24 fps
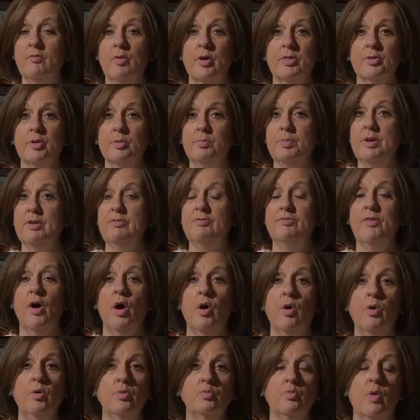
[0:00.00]
whether it be
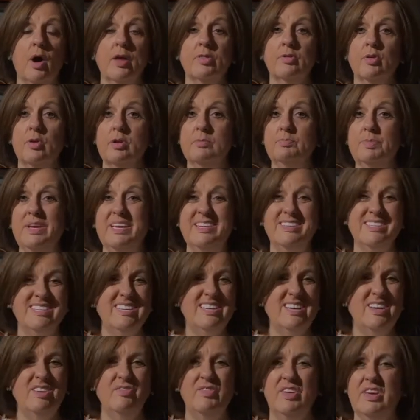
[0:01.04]
phone, whether it be
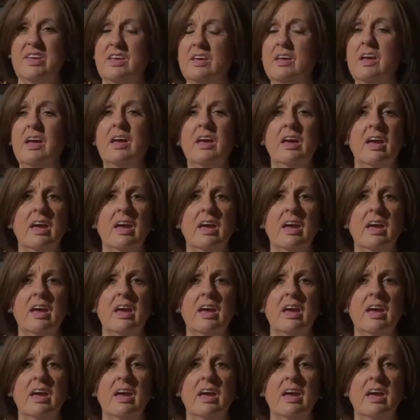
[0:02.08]
TV,